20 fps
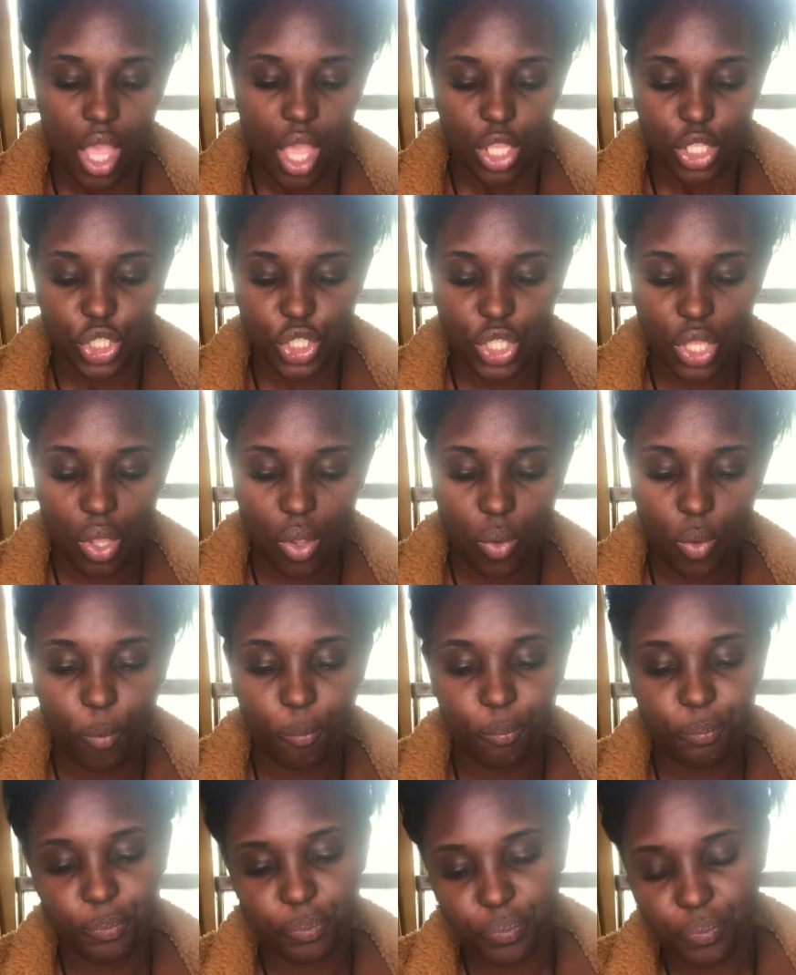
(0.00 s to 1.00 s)
So
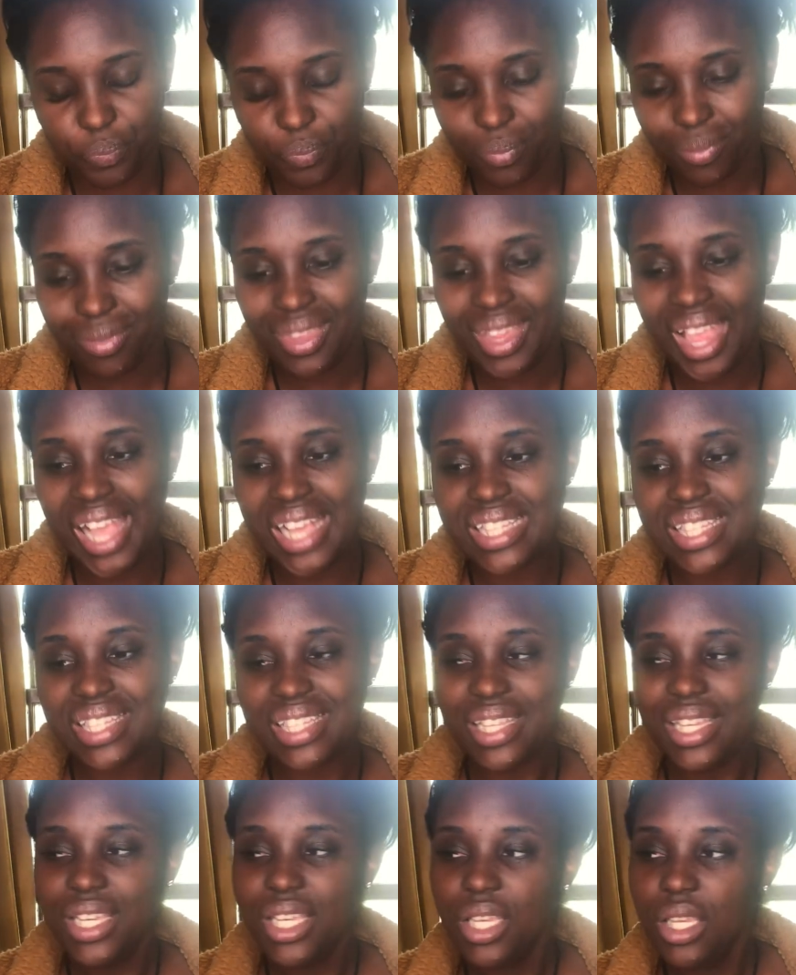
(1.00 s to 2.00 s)
I
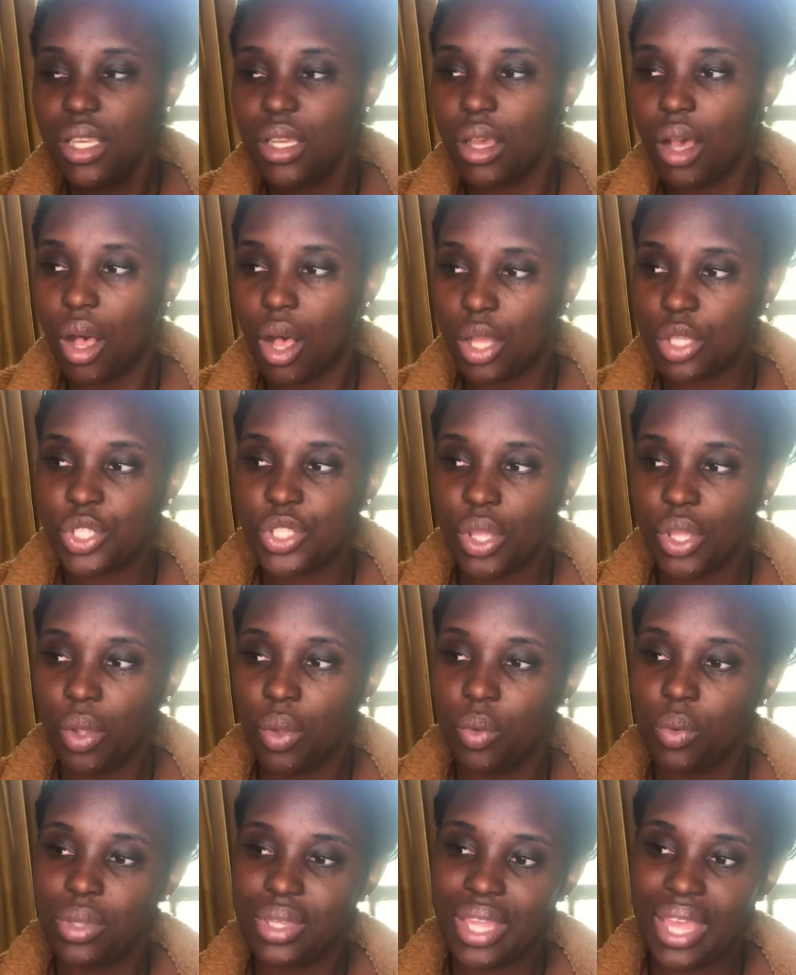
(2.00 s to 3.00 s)
see
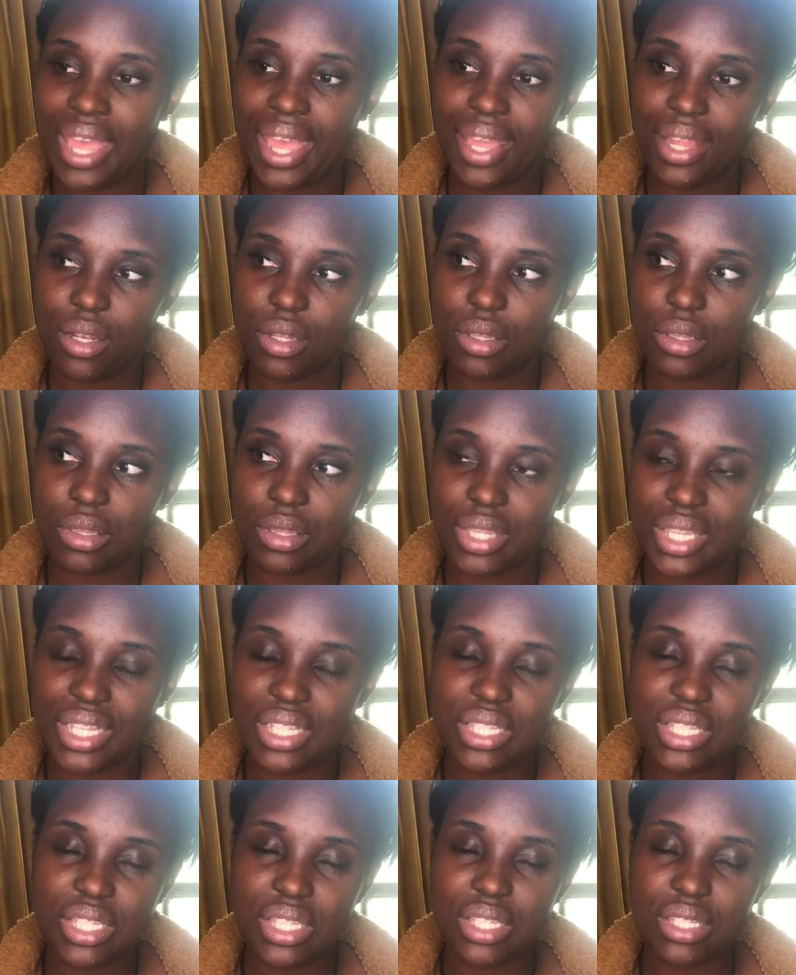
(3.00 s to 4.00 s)
also that
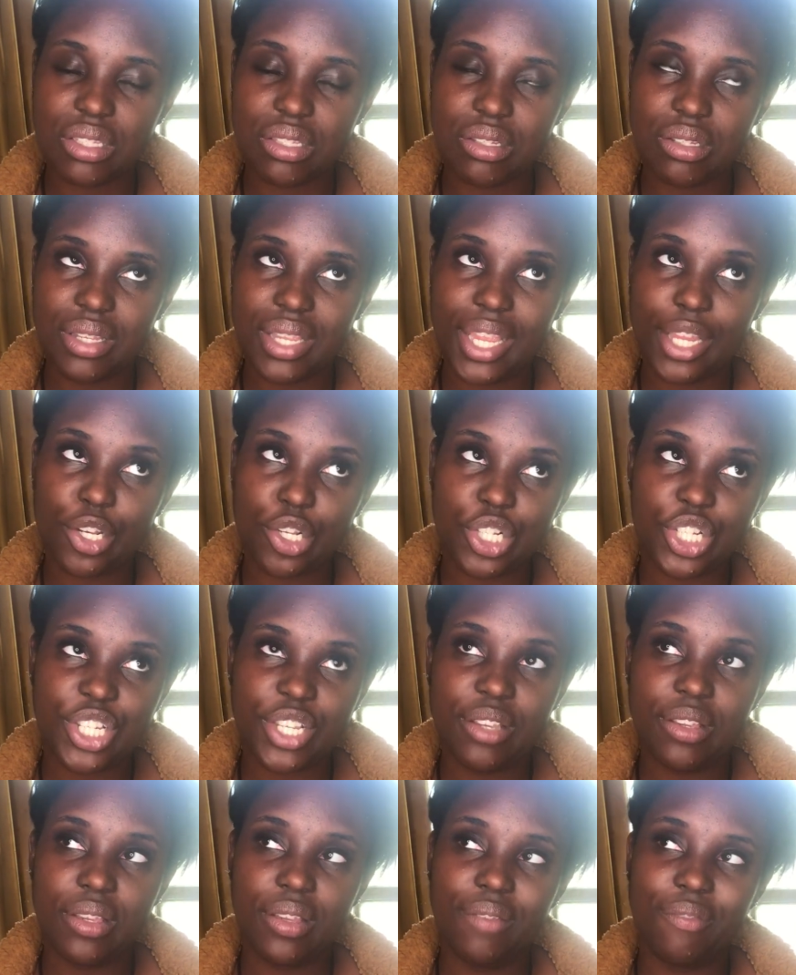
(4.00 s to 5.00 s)
this
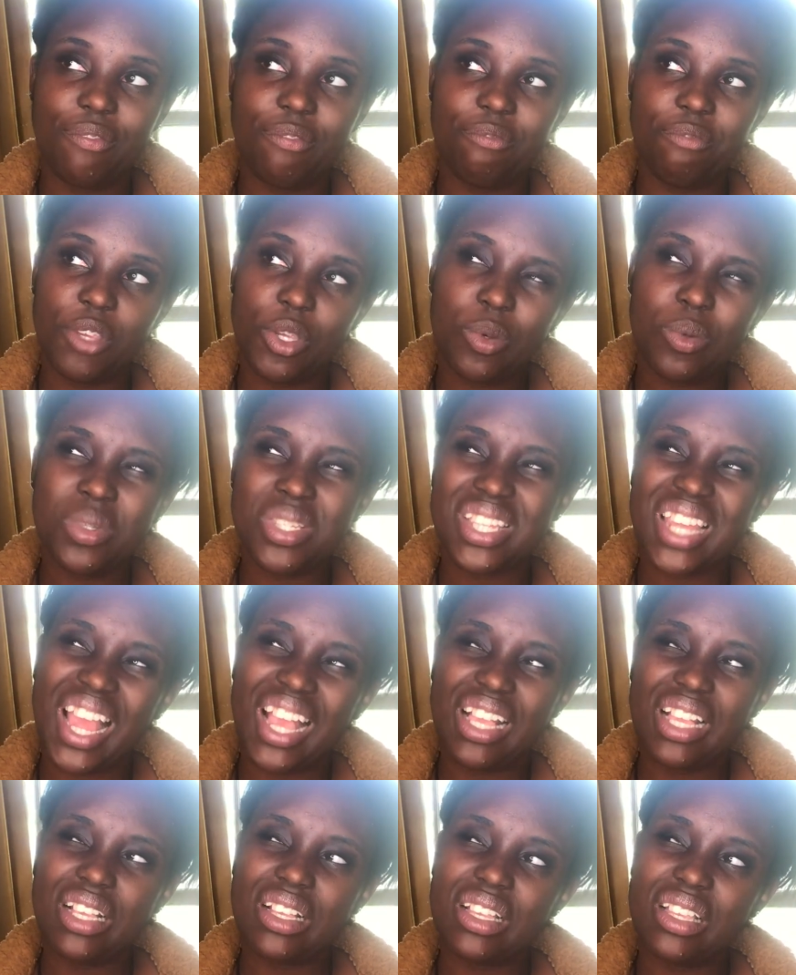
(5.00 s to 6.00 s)
energy feels
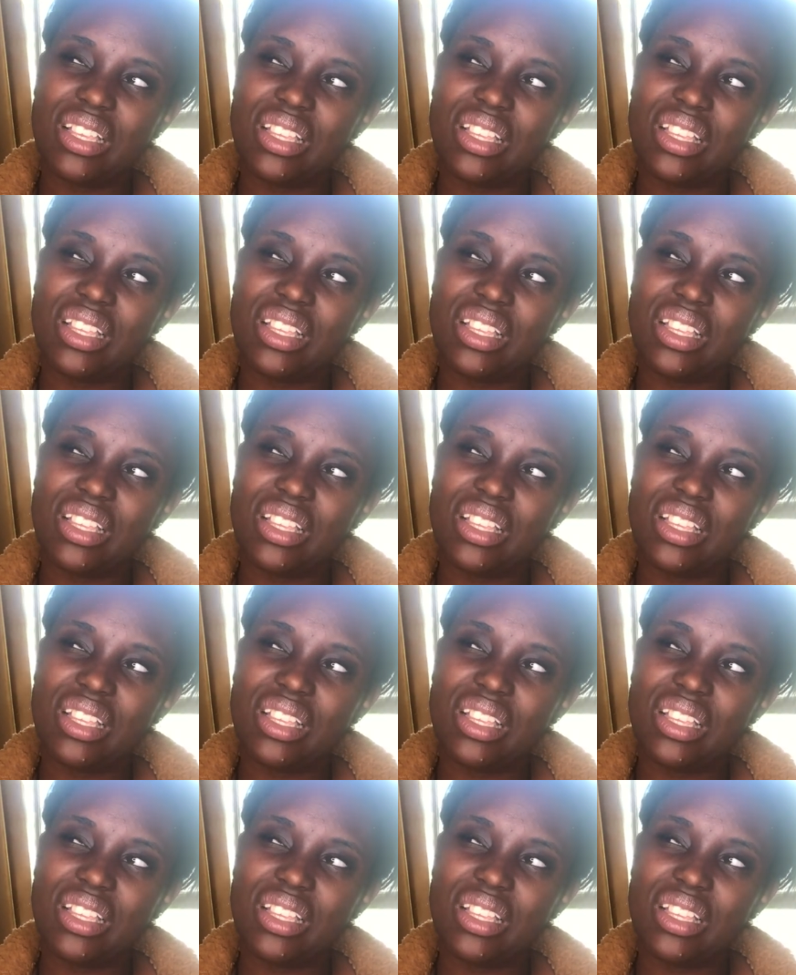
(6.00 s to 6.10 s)
like